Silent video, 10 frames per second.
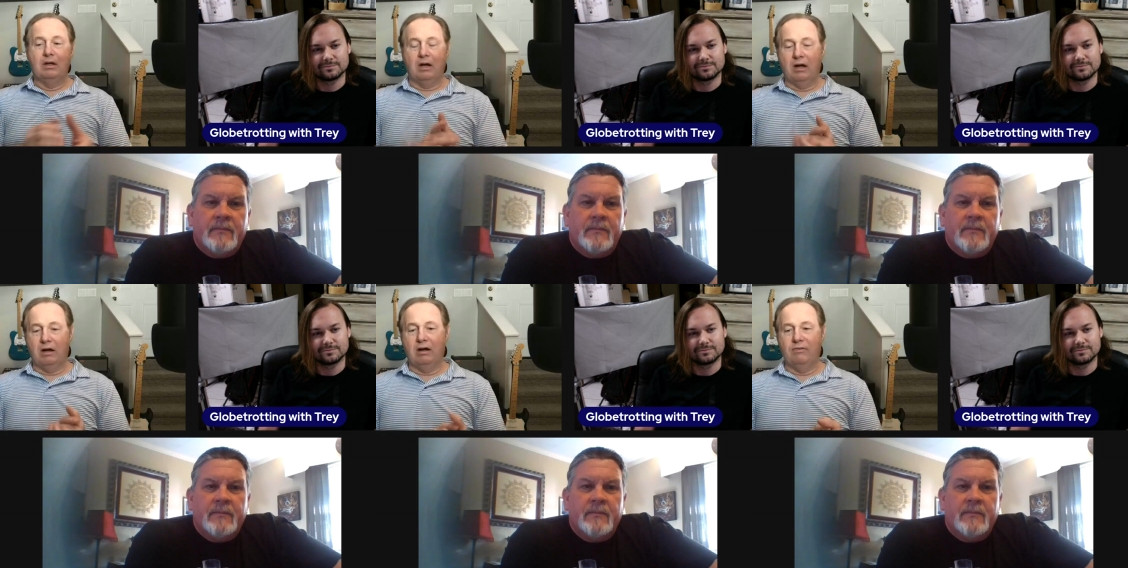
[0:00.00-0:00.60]

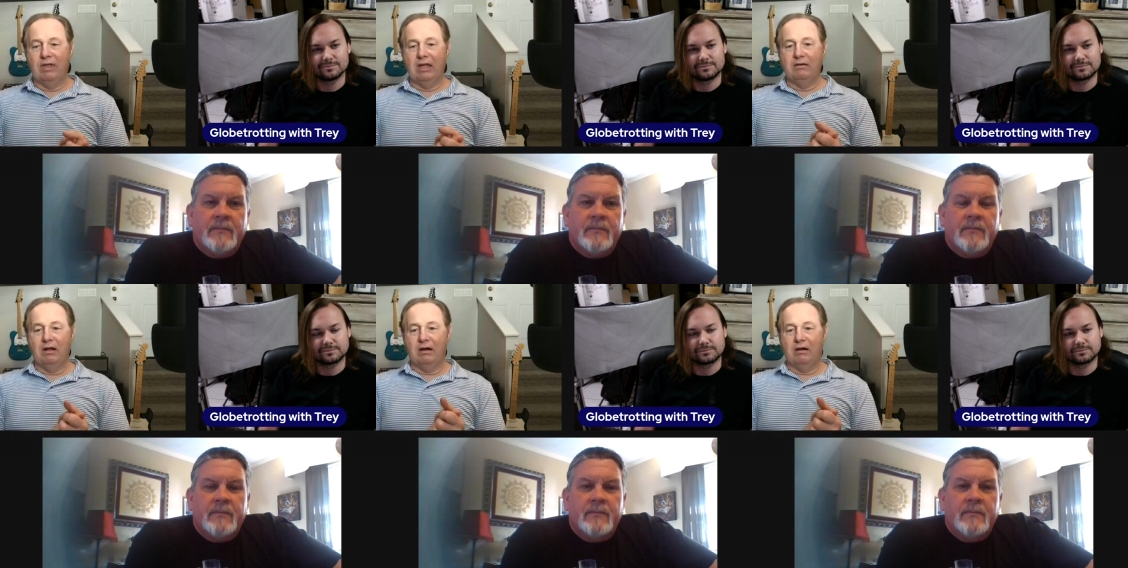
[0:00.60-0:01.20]
Speaker 1: uh, and
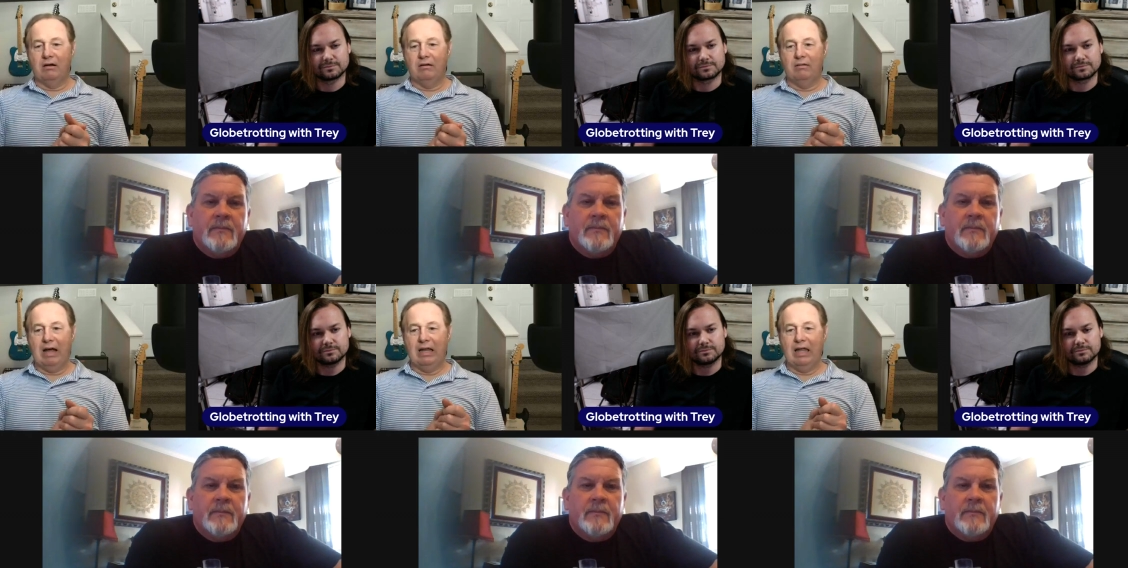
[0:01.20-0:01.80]
then uh,
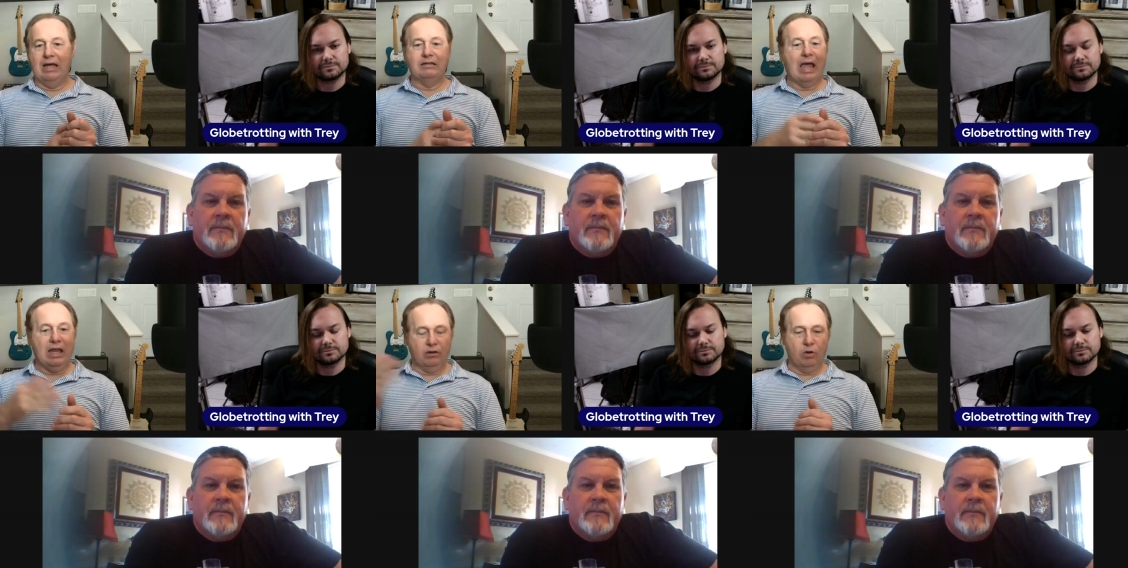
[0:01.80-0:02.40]
I liked
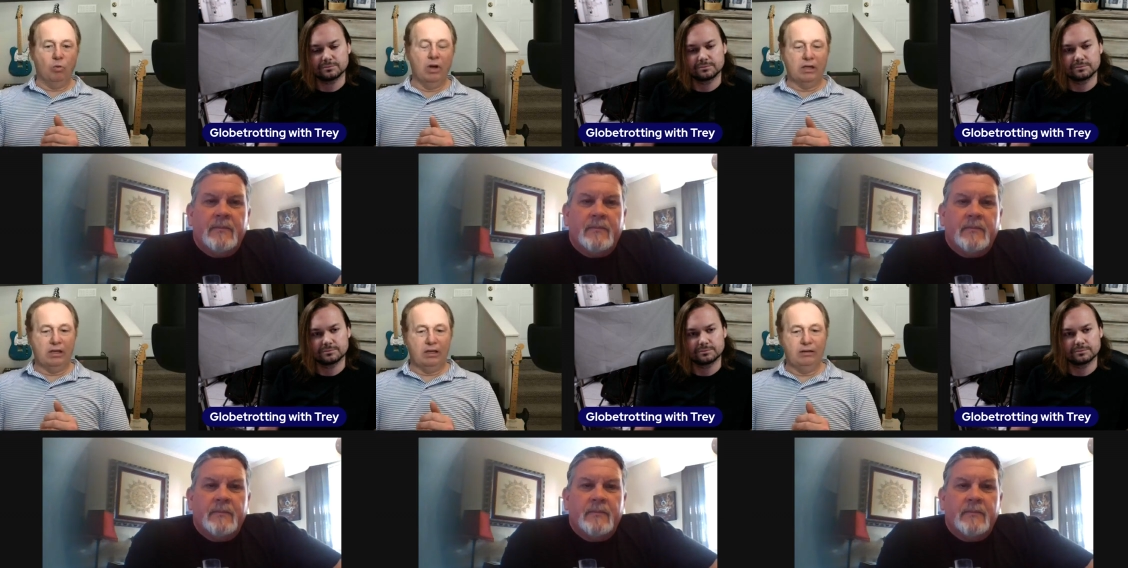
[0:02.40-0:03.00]
Alan
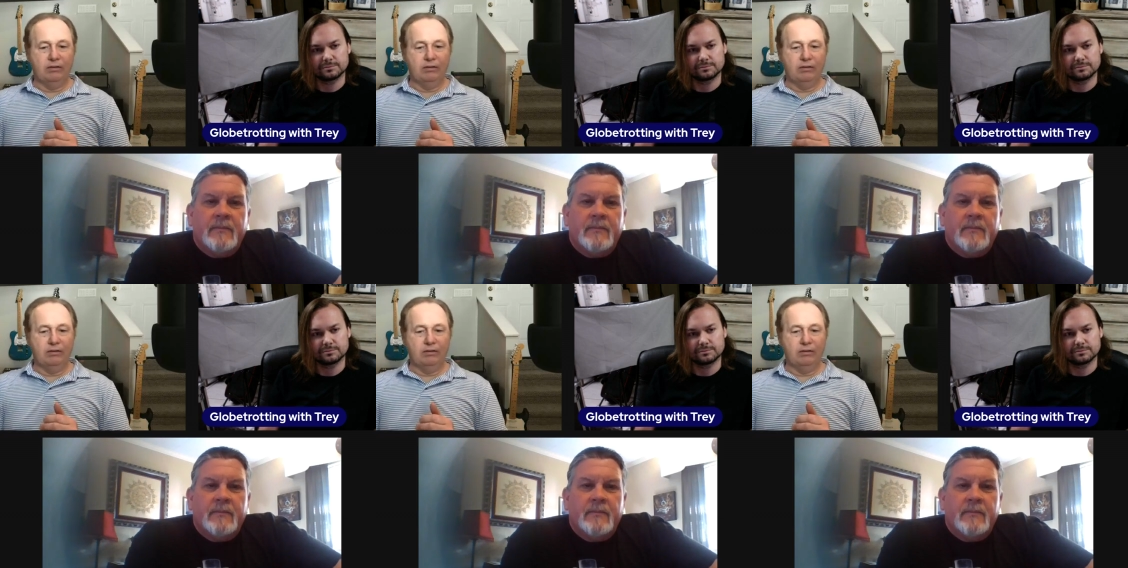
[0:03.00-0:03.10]
Kowicki